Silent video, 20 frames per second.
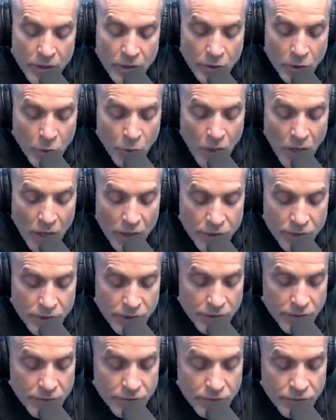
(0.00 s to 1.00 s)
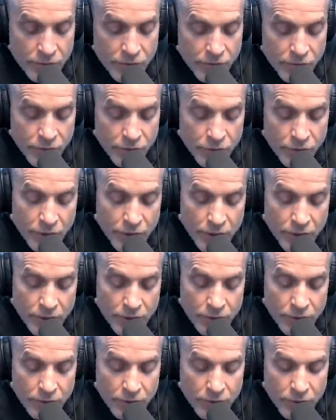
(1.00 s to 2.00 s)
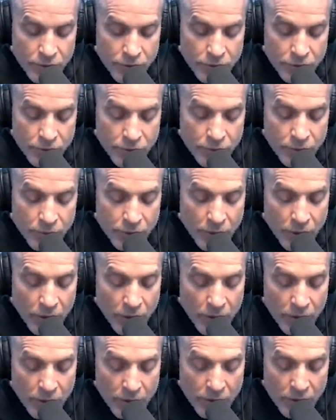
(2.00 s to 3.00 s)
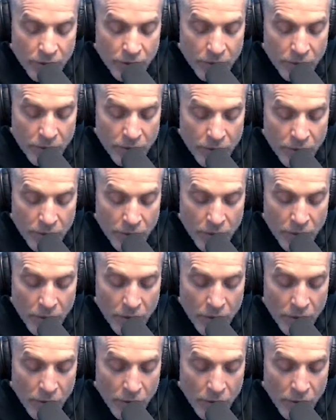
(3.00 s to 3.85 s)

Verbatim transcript: the quality of the food that you consume on Yes.